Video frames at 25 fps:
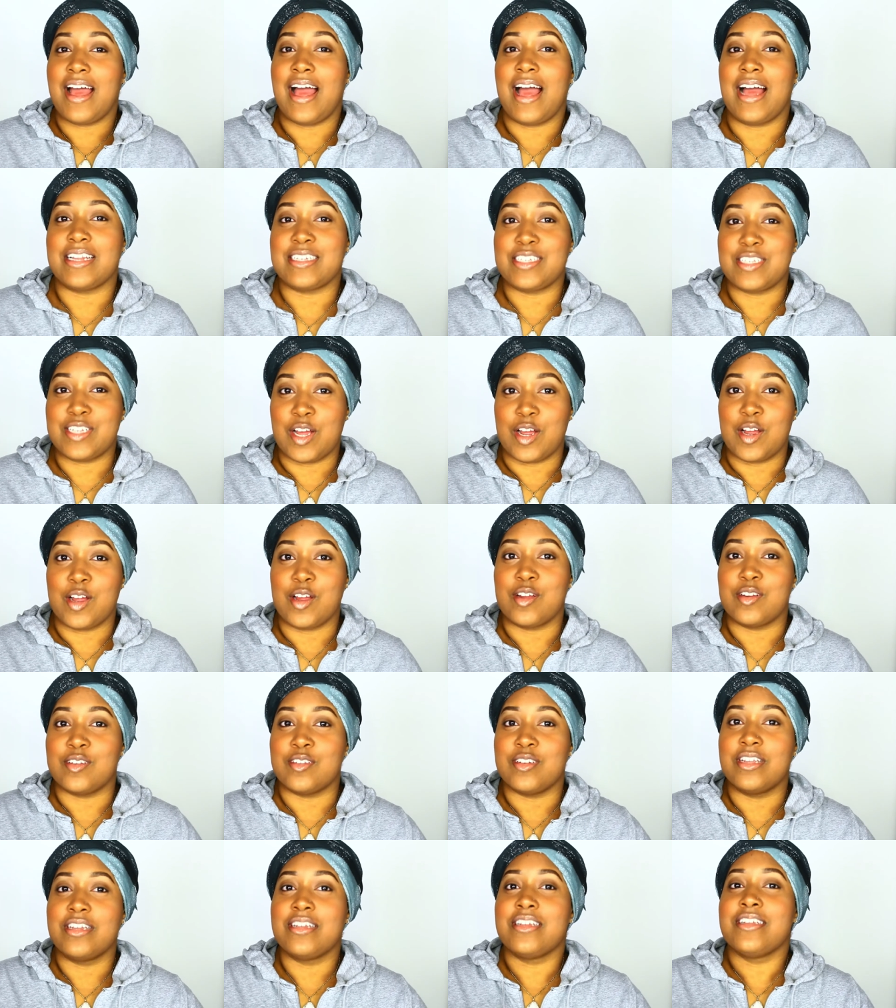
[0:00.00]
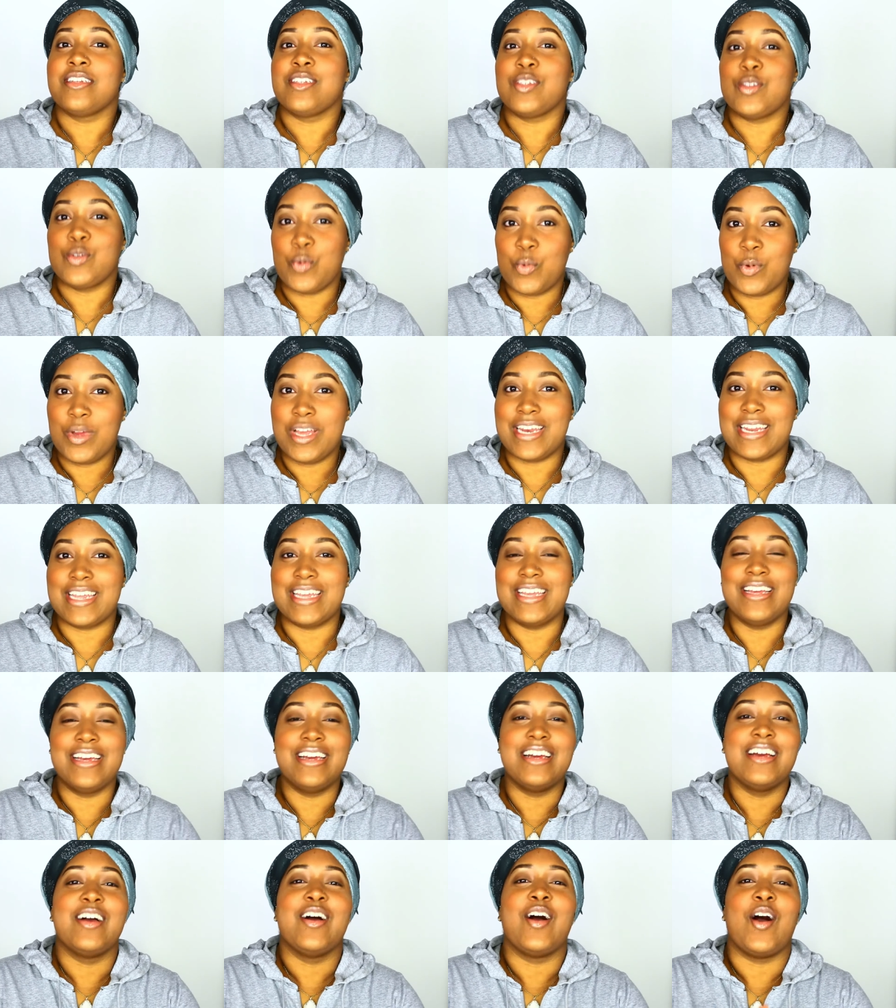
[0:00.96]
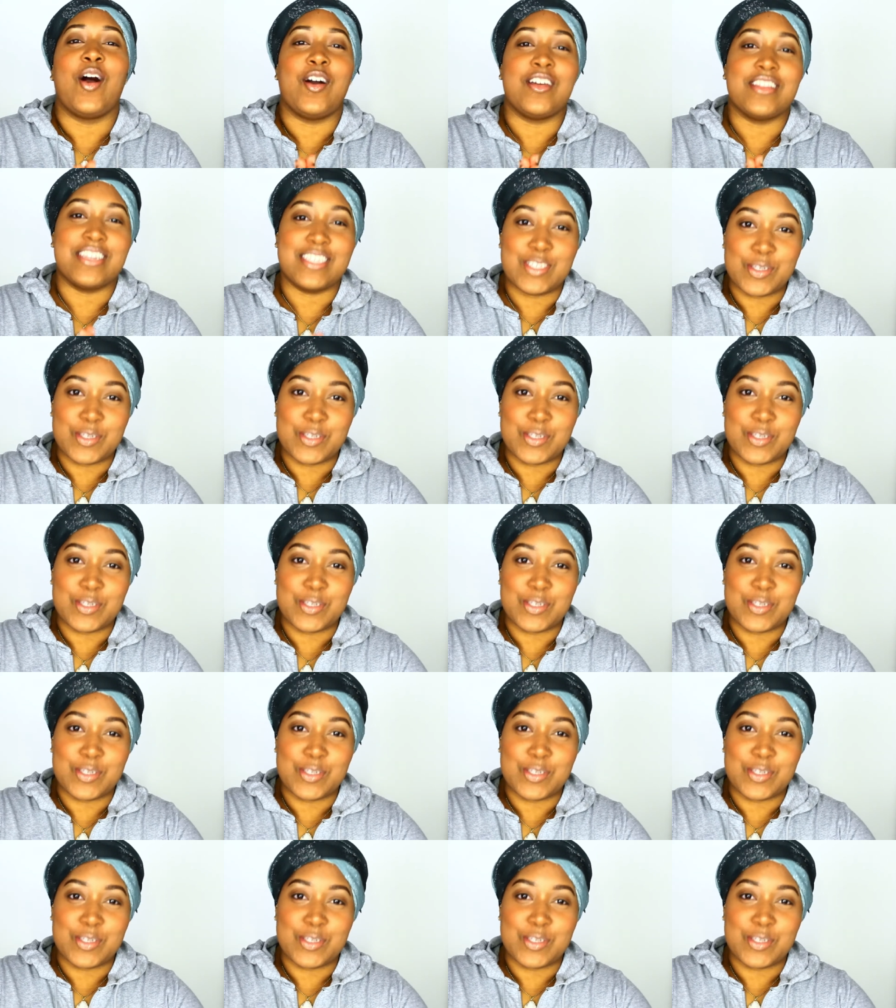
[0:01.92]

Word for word: i turn 20 on